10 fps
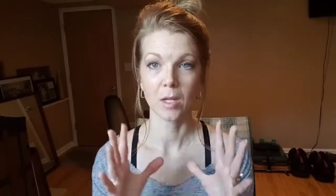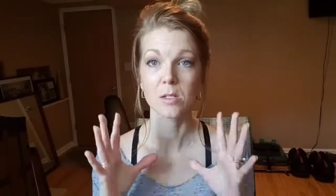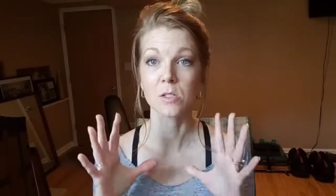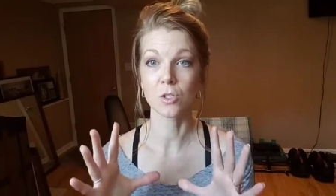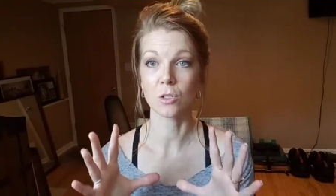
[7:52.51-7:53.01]

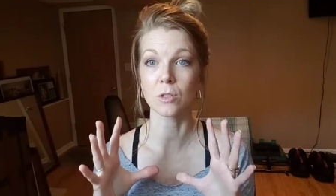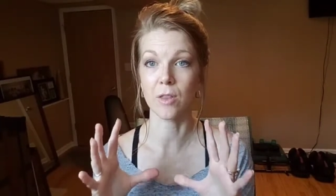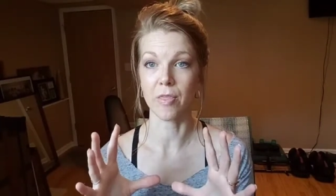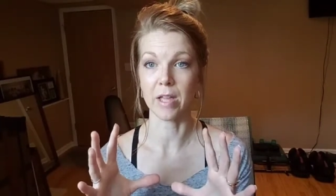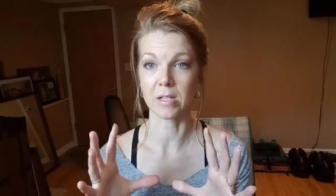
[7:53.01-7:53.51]

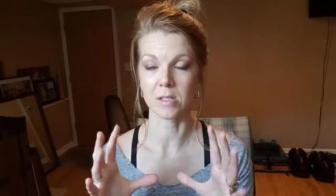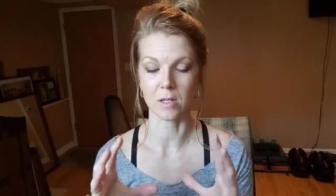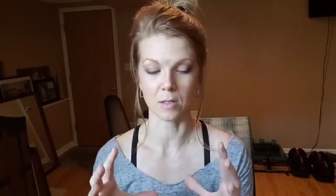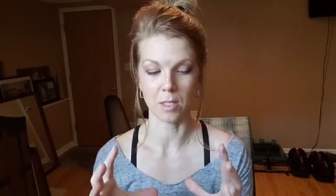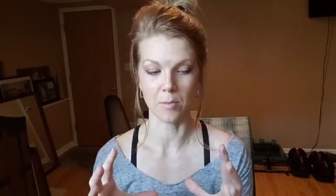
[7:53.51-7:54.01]
certain things
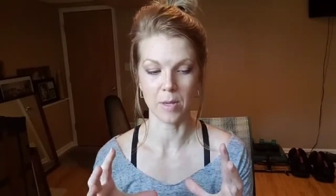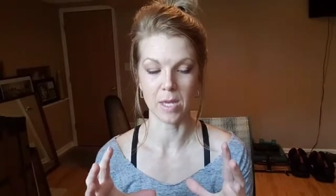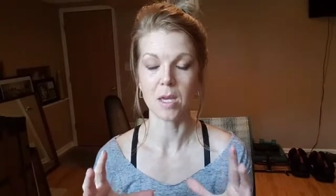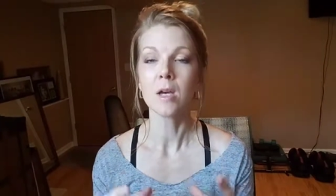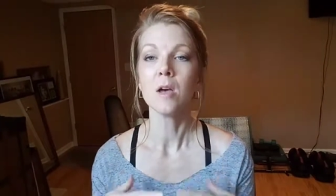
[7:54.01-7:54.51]
that are going to
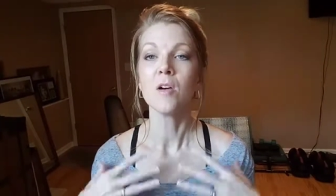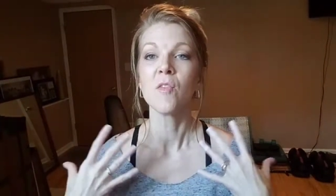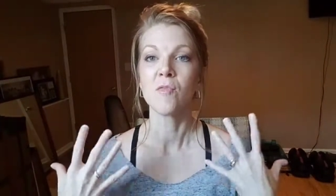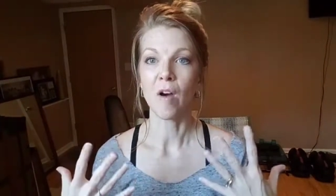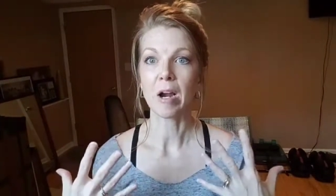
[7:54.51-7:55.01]
be
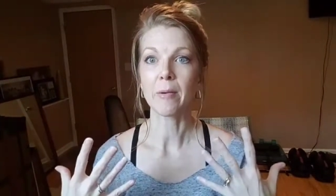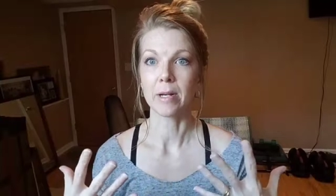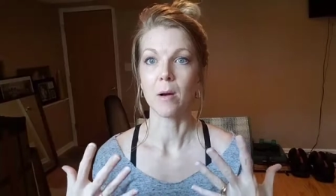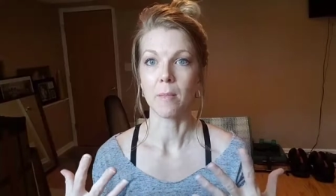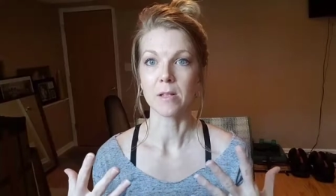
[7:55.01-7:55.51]

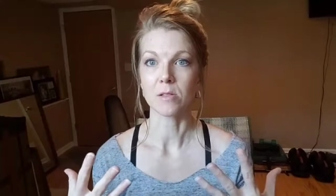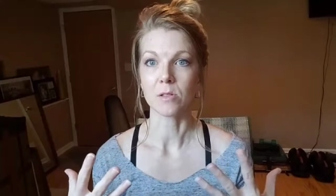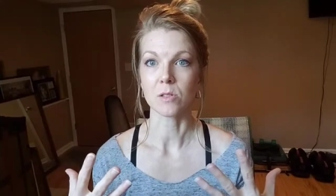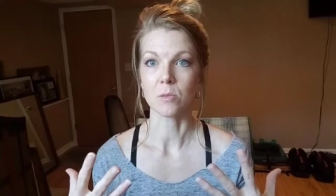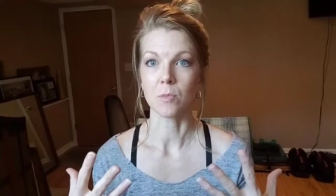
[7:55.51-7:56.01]
firing up my
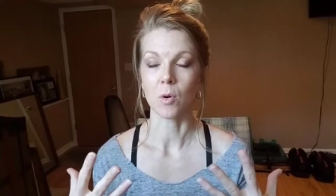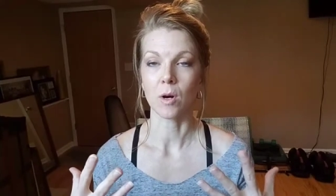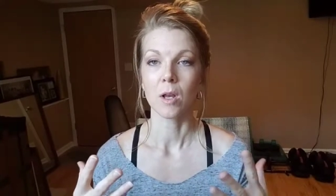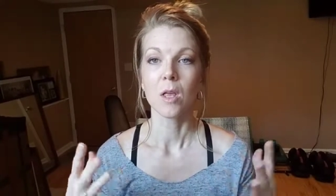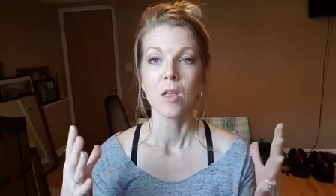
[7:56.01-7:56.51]
system more.